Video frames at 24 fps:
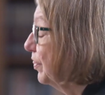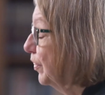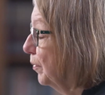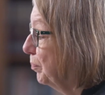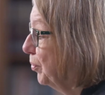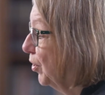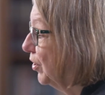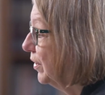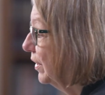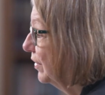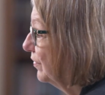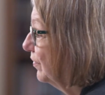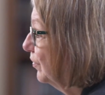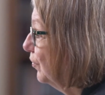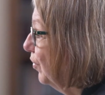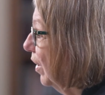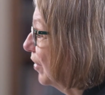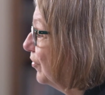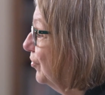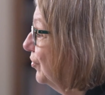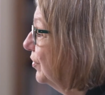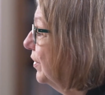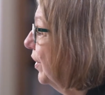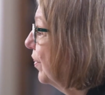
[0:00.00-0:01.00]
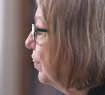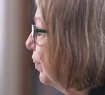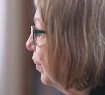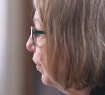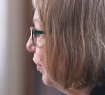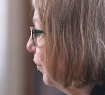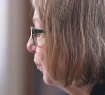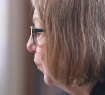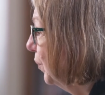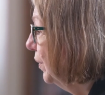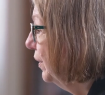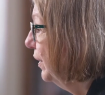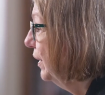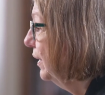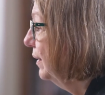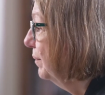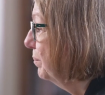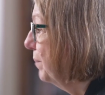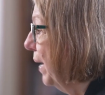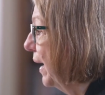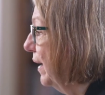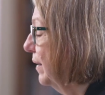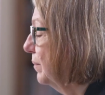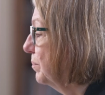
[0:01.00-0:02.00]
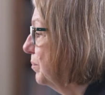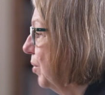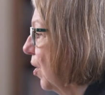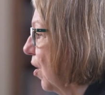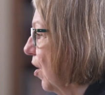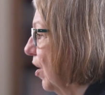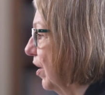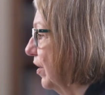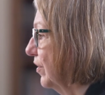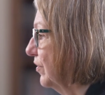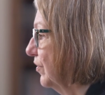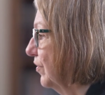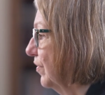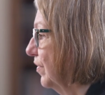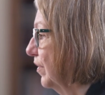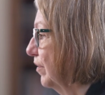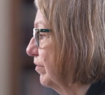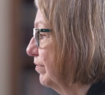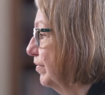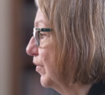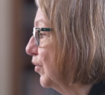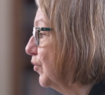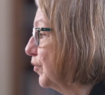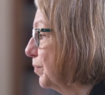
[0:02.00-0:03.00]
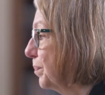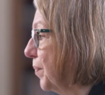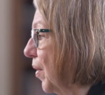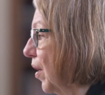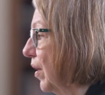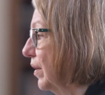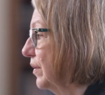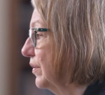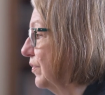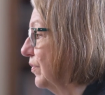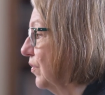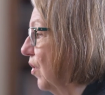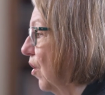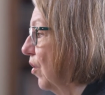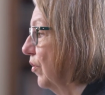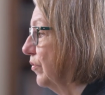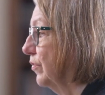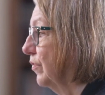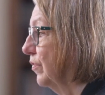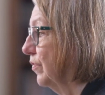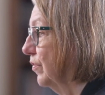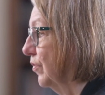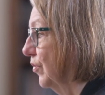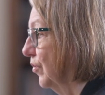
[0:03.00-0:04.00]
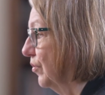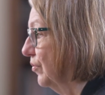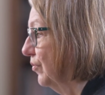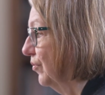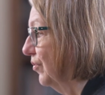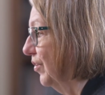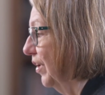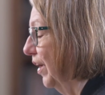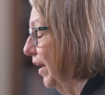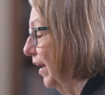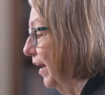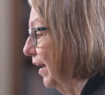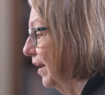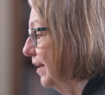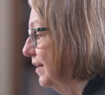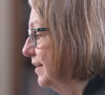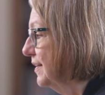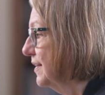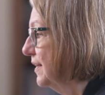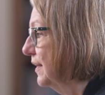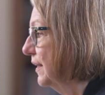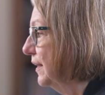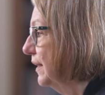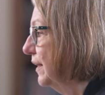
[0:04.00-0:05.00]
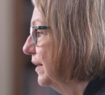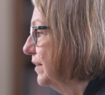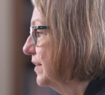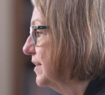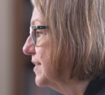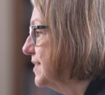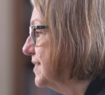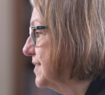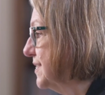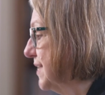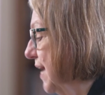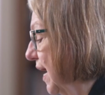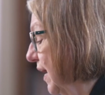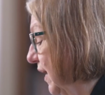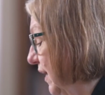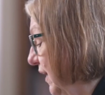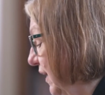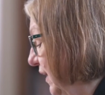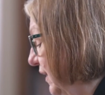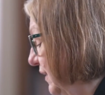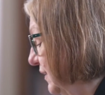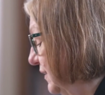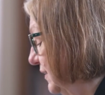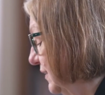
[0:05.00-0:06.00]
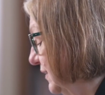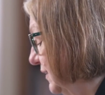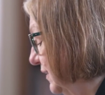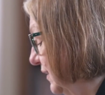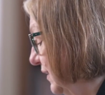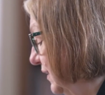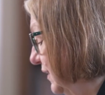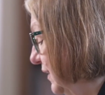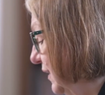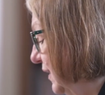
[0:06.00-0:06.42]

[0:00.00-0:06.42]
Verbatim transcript: the book is structured in three main parts. The first part is called Searching. The second